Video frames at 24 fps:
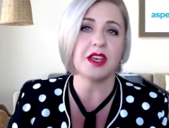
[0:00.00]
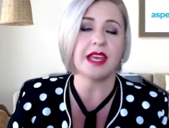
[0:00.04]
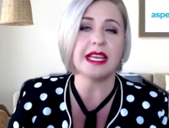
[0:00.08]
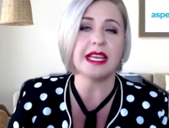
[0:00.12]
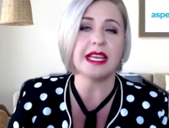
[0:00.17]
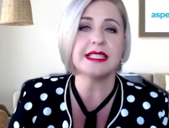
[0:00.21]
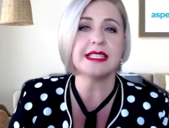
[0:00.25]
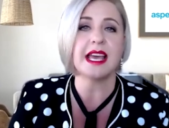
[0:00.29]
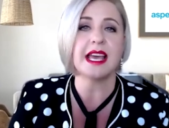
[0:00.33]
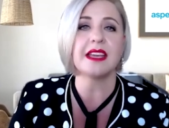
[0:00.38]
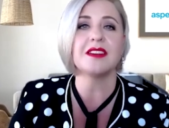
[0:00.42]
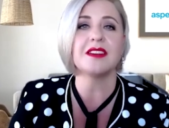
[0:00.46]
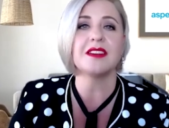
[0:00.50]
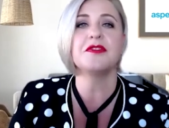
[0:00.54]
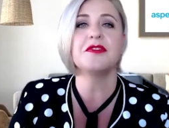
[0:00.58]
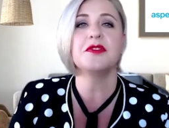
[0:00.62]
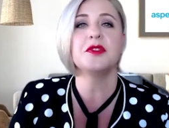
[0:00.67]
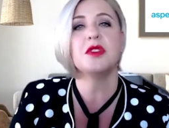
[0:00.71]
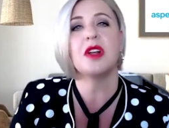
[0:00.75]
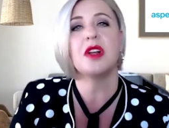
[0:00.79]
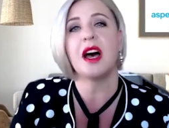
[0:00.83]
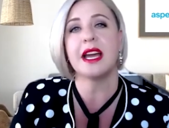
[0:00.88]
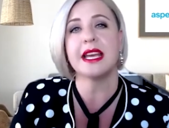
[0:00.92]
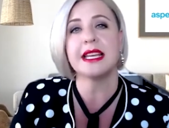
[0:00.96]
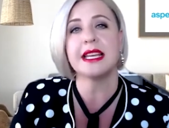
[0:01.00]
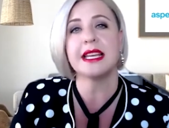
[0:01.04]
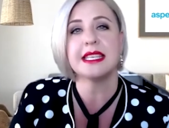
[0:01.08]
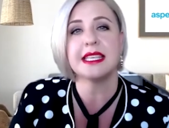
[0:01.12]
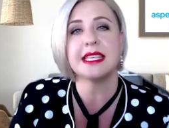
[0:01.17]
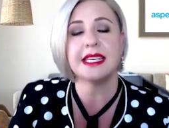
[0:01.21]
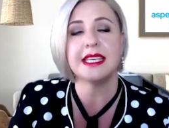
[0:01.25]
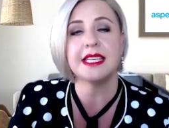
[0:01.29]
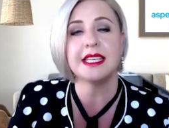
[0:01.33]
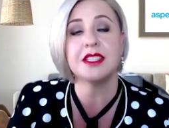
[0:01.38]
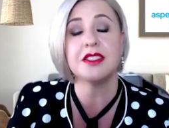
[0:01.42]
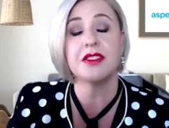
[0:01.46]
they take a full IT
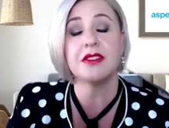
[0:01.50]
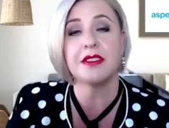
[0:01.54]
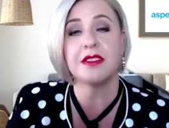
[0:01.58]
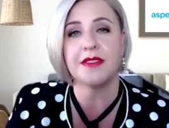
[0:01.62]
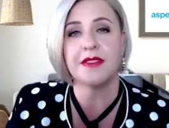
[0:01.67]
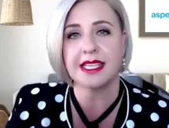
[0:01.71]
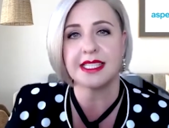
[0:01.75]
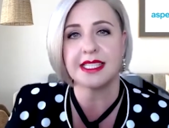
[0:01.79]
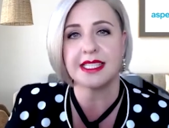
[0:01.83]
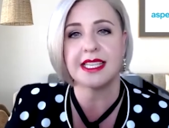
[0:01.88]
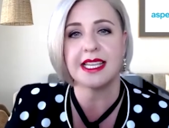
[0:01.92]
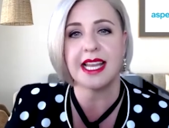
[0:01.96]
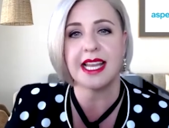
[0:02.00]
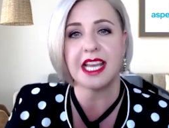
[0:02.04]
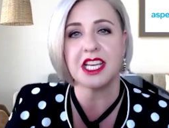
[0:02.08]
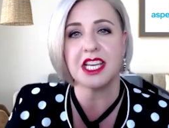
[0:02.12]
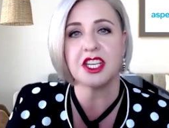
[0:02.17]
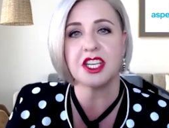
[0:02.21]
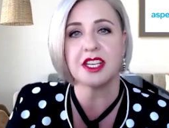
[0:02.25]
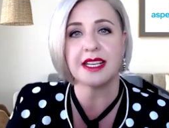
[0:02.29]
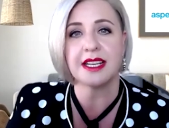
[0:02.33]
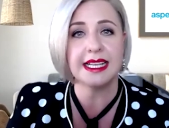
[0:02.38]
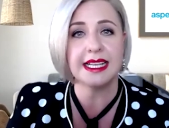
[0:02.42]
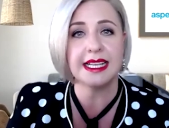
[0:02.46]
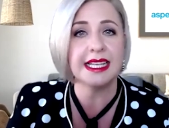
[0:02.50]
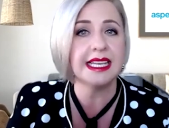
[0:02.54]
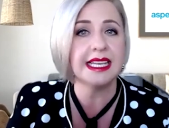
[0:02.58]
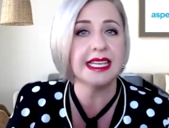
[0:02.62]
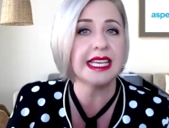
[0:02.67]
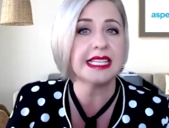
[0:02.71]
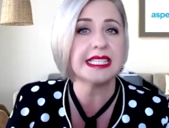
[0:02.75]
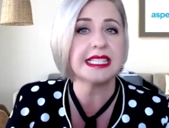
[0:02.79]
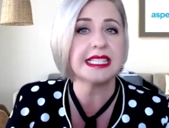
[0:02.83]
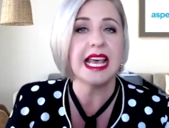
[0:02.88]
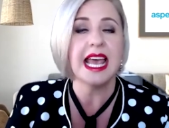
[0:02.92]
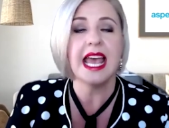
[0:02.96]
kit to the vaccination
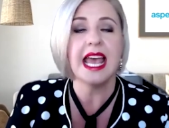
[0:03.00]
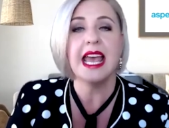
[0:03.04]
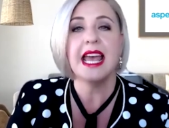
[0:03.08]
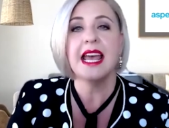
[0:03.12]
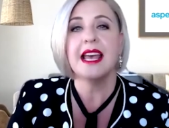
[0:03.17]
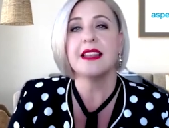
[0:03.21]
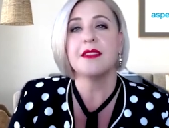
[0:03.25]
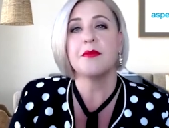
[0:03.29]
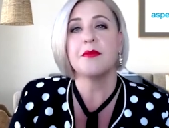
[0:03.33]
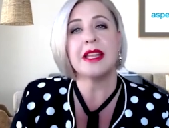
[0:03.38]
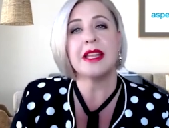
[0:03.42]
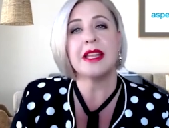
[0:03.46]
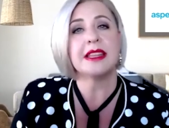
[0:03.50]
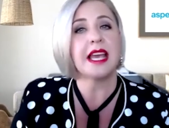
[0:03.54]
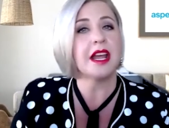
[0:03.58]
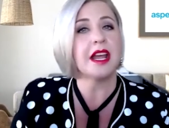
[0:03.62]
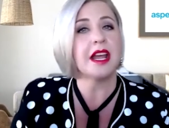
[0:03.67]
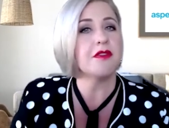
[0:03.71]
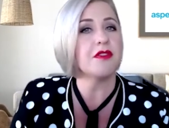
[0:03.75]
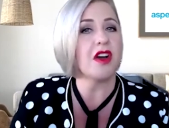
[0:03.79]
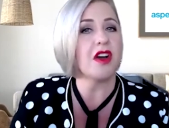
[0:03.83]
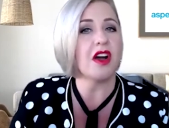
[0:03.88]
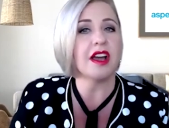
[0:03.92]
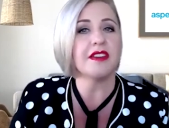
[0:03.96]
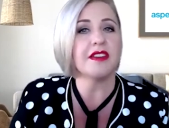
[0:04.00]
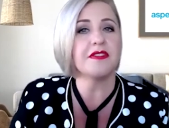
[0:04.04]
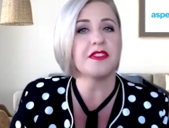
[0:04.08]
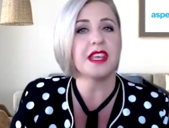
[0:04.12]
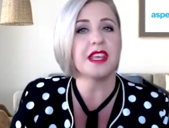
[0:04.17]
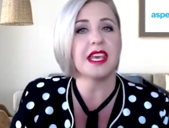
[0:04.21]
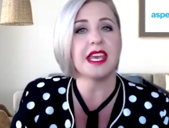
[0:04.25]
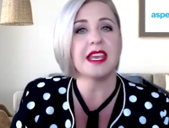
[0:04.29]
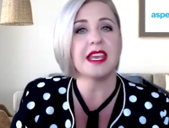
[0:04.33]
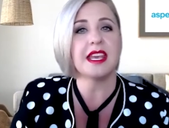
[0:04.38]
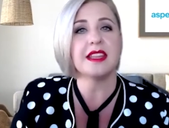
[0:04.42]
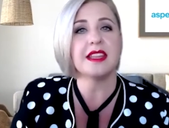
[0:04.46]
clinics. When they arrive
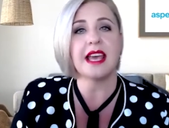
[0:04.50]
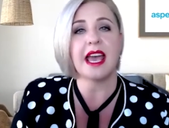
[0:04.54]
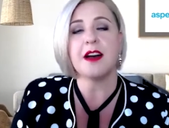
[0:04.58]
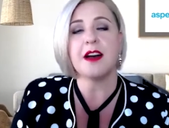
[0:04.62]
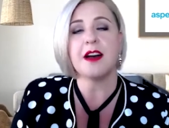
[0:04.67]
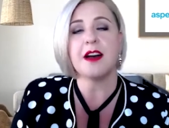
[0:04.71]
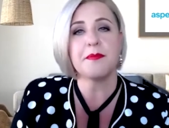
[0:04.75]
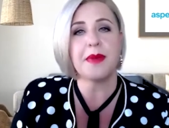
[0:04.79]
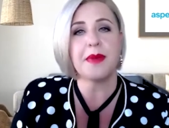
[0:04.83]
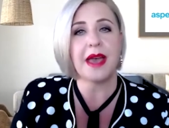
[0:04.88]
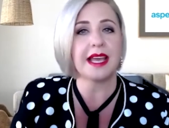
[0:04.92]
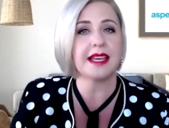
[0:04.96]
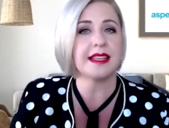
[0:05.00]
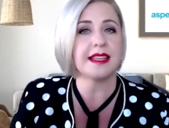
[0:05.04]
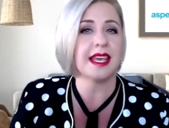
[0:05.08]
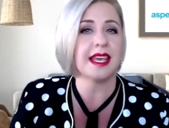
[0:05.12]
there, they unpack